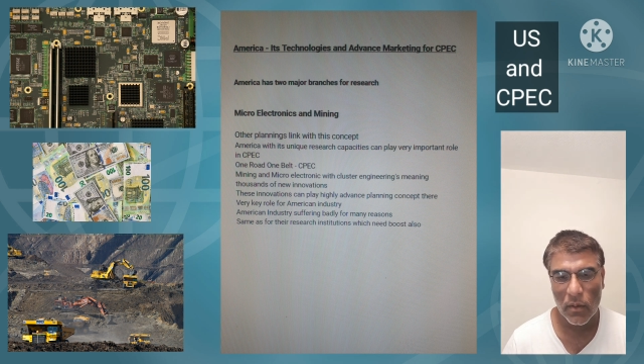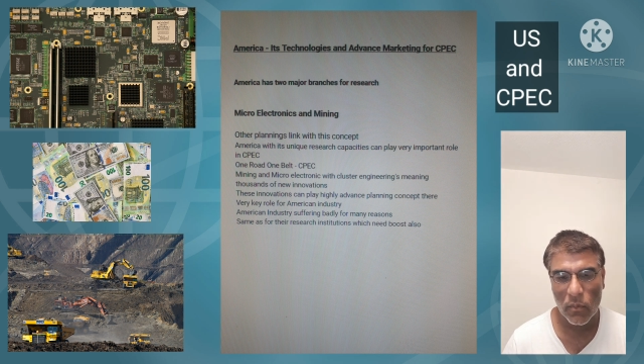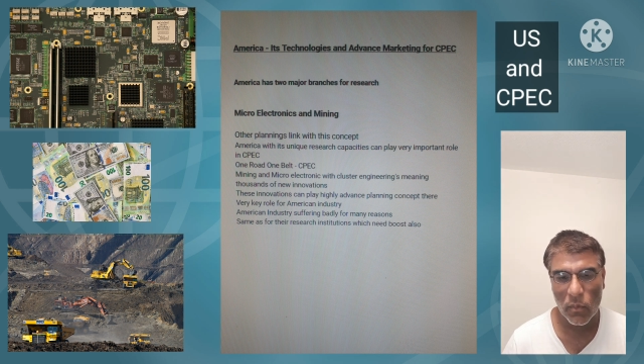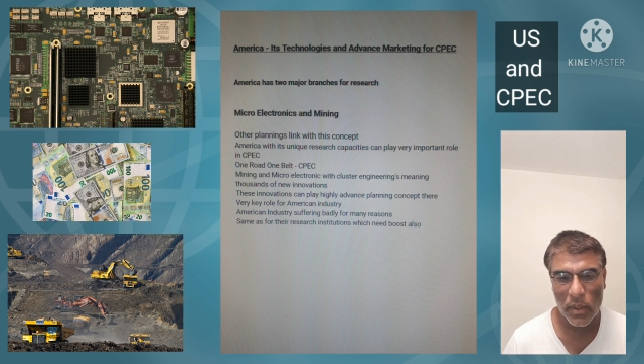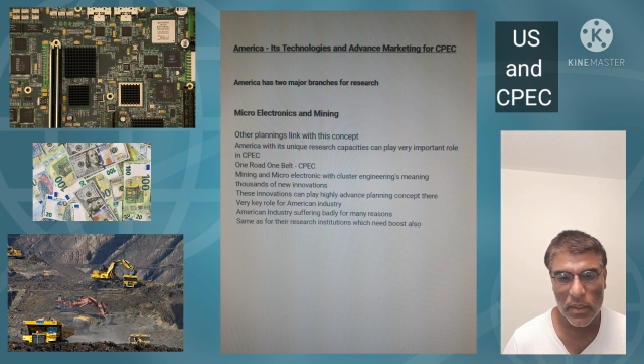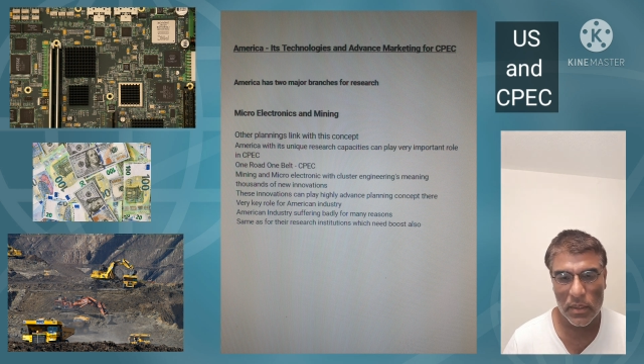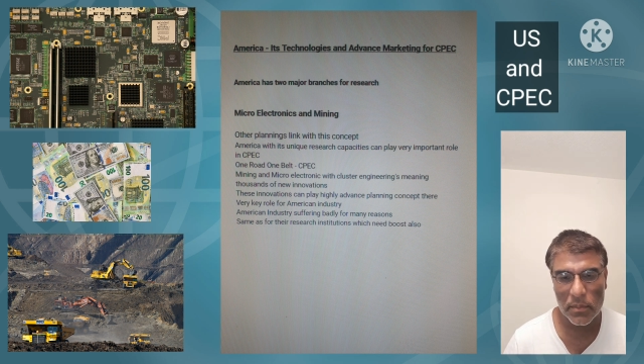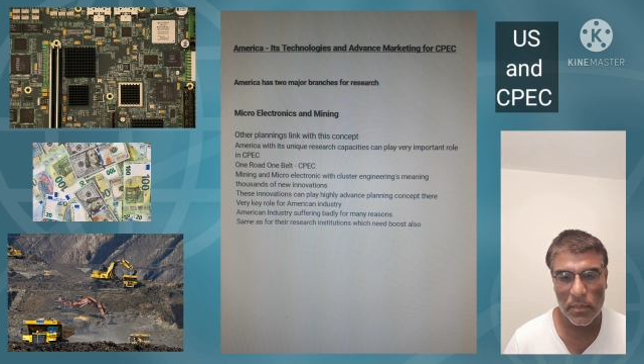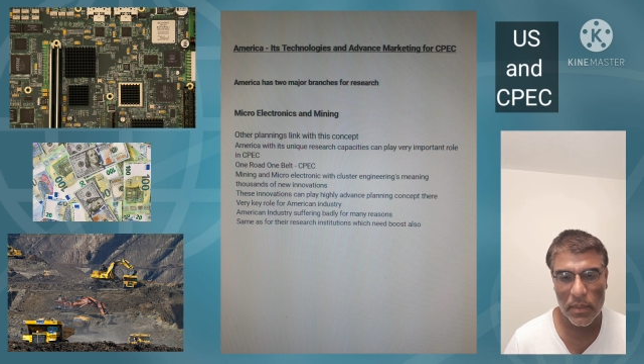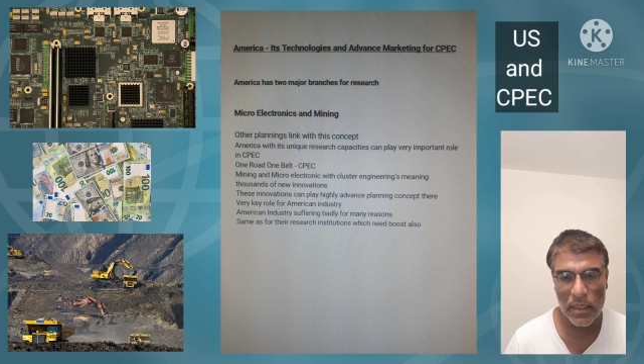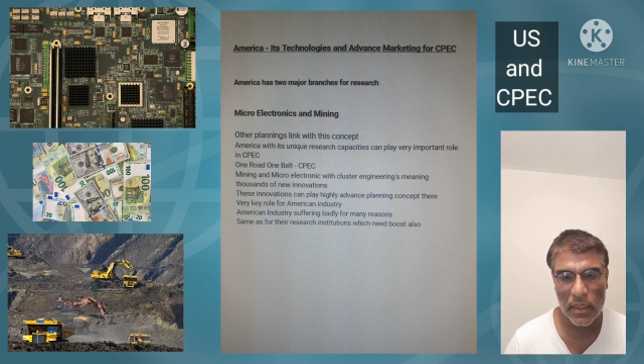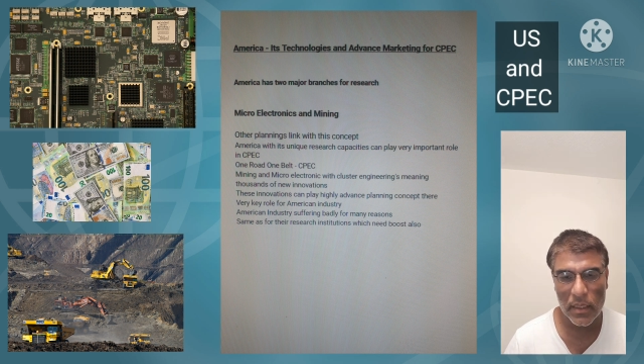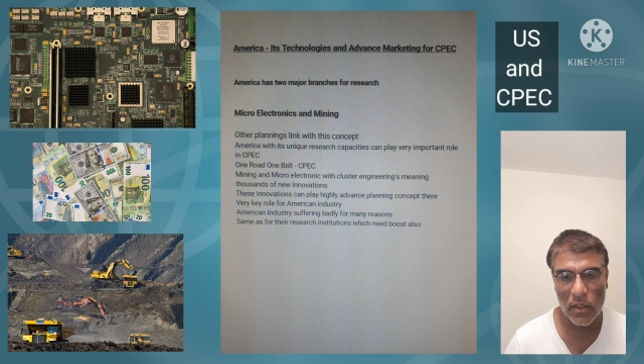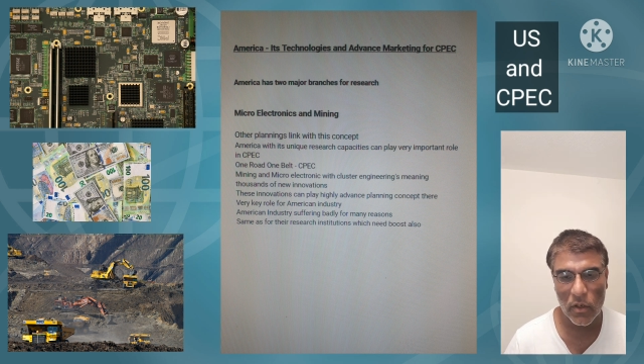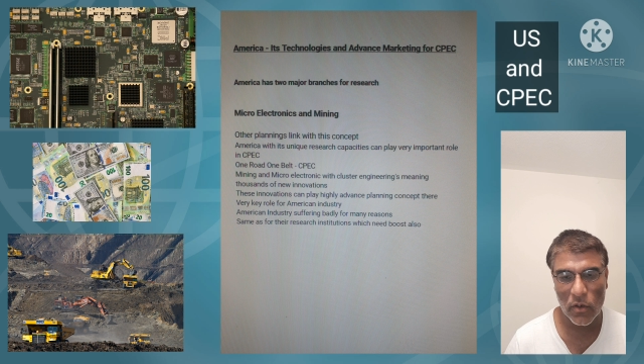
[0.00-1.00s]
What is the
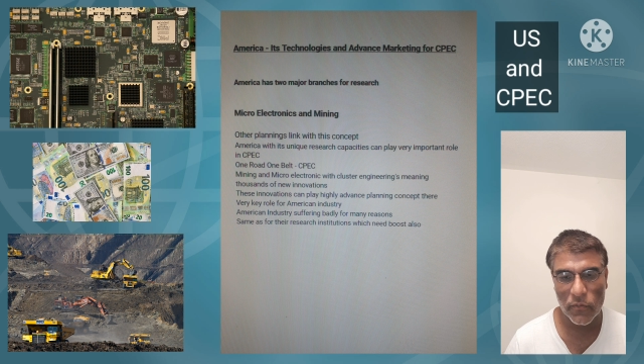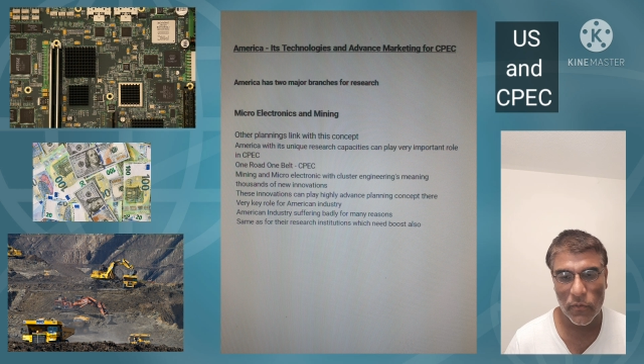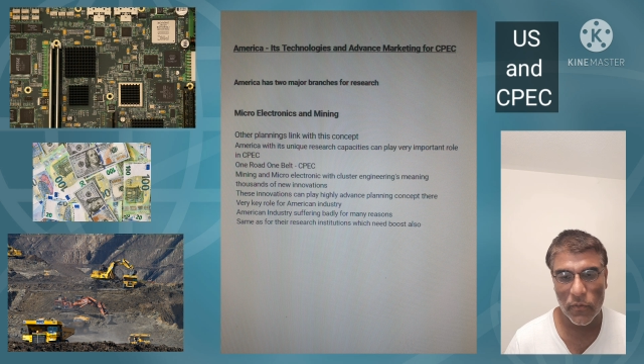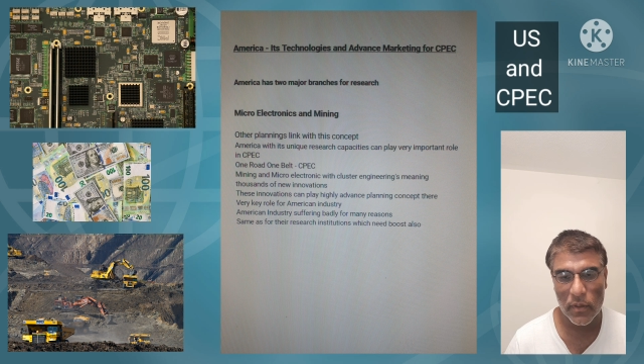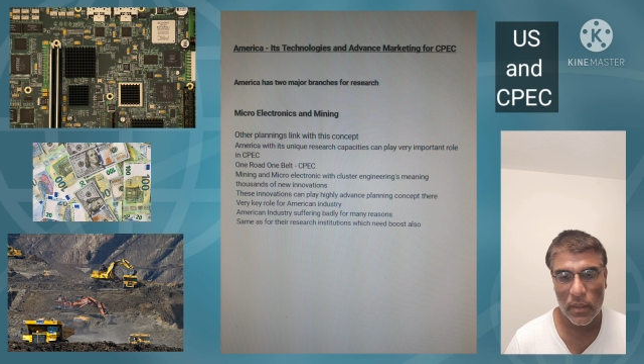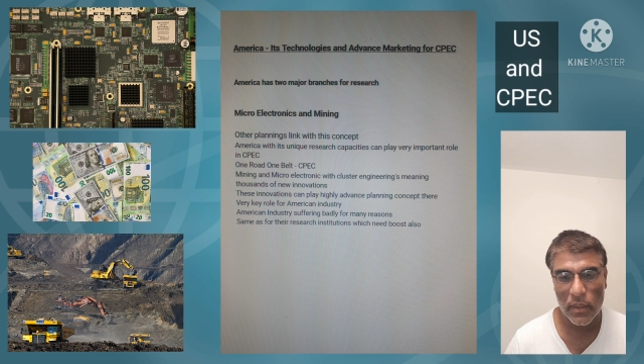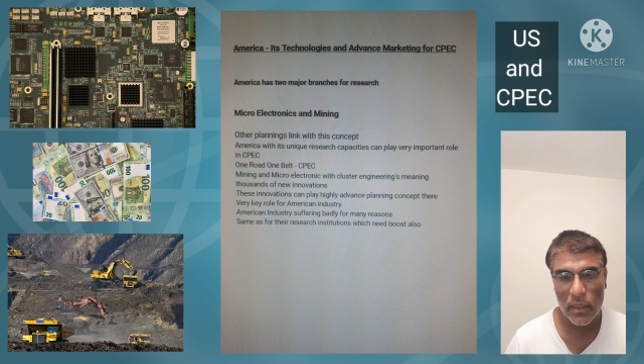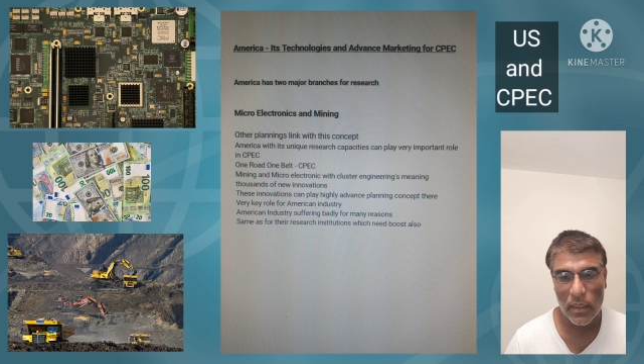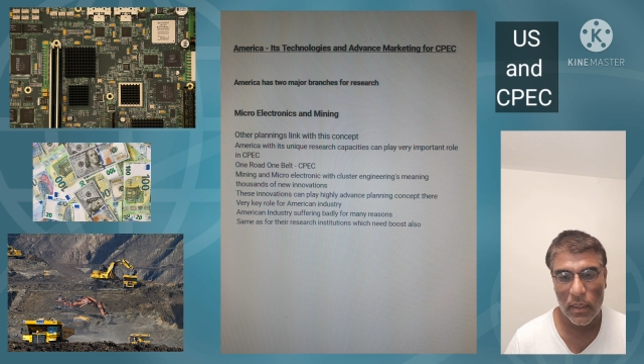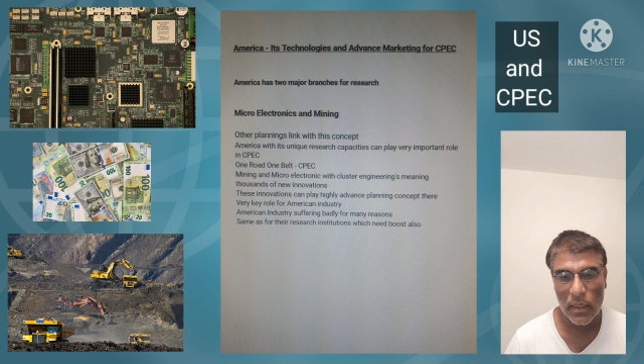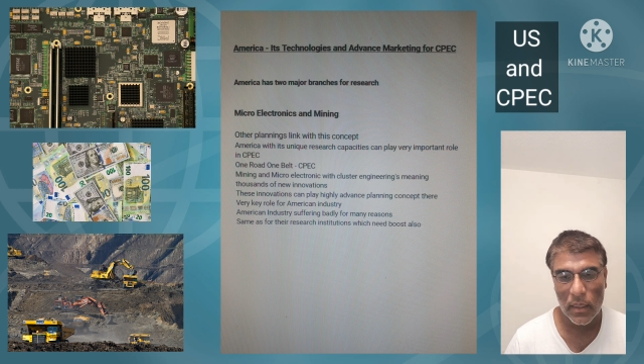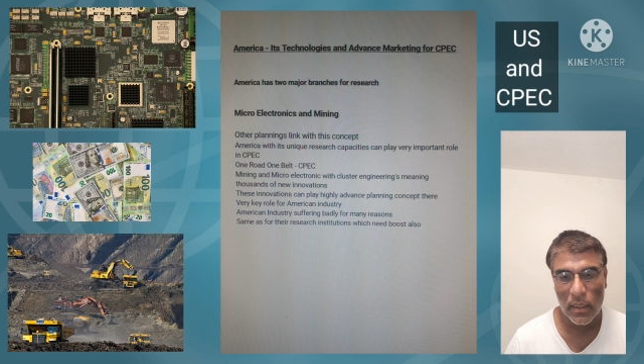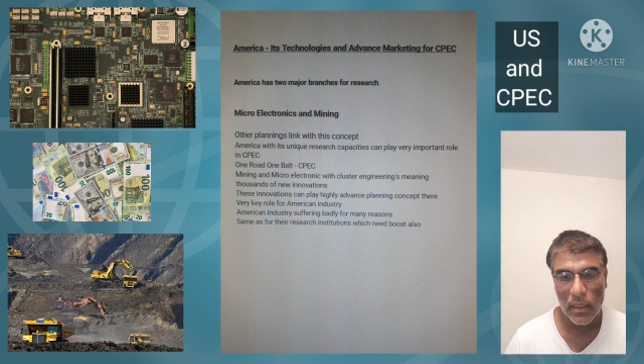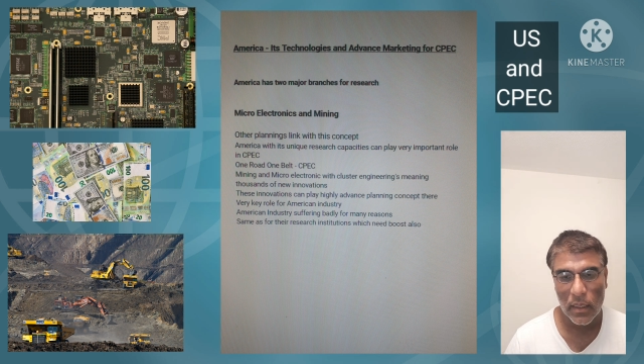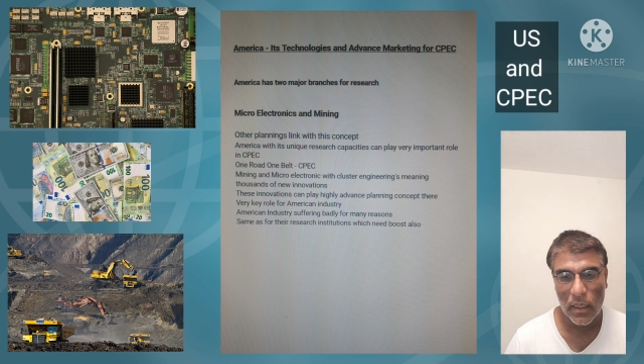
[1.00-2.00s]
meaning of
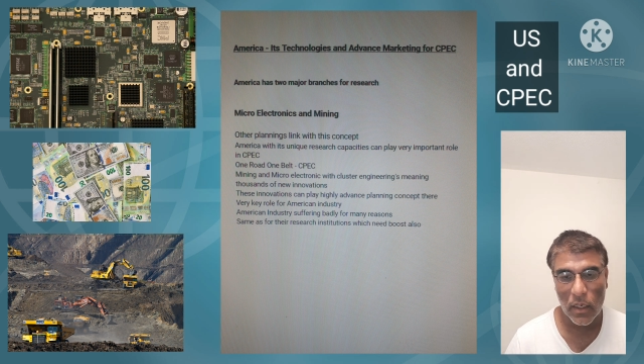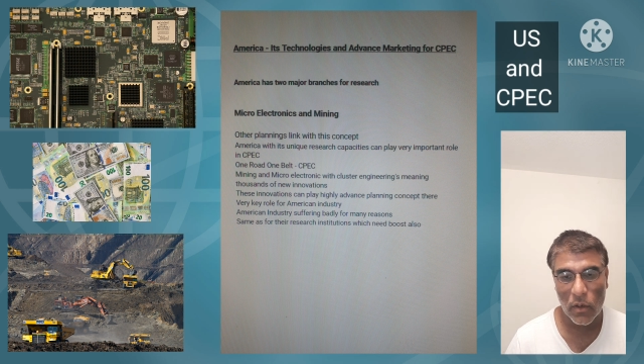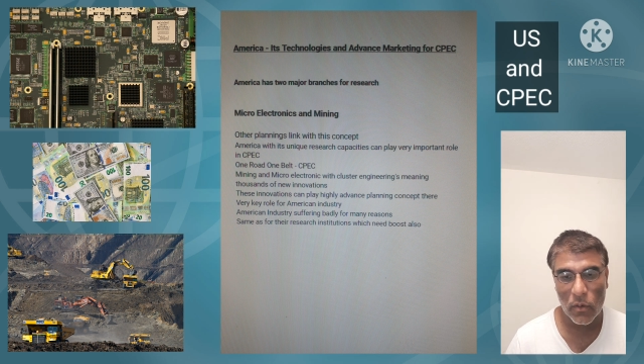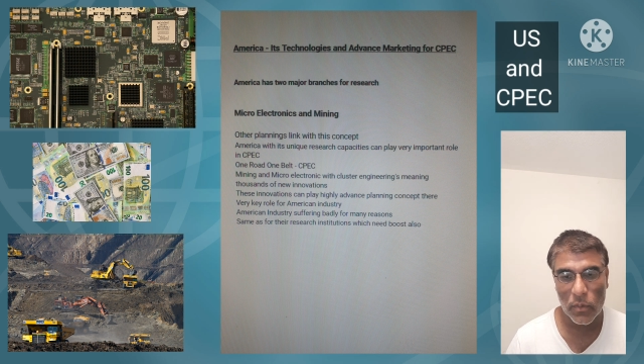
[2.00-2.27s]
how